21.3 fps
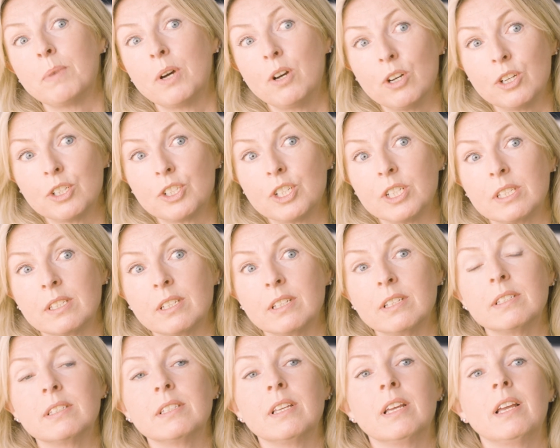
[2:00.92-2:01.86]

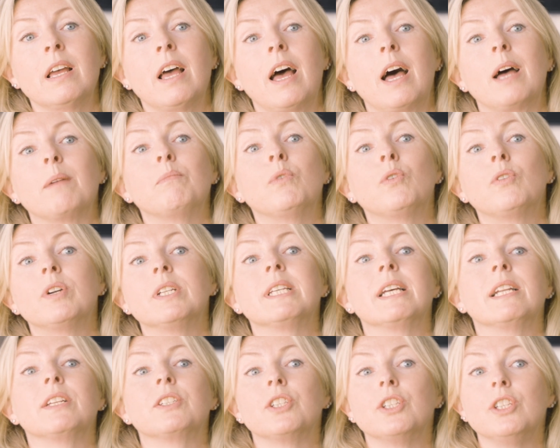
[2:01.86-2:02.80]
purchasers and more
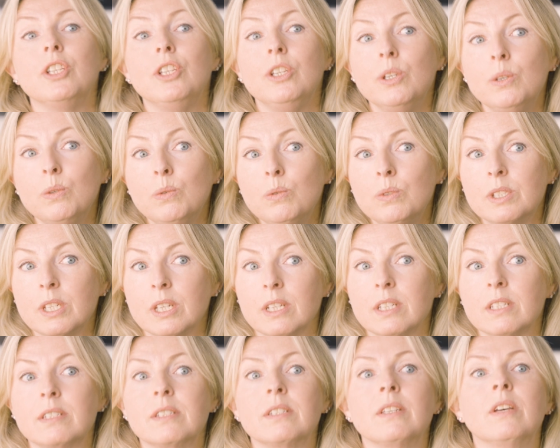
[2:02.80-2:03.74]
intelligent
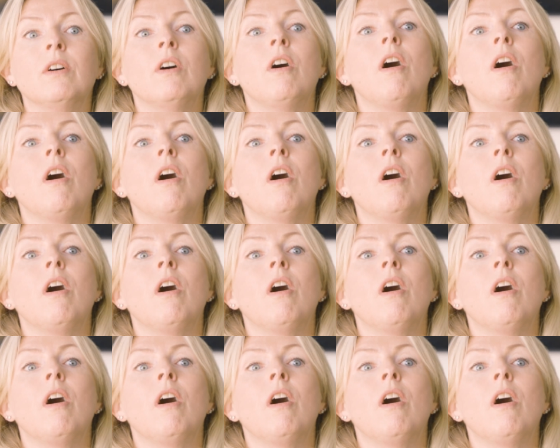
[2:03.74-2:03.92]
users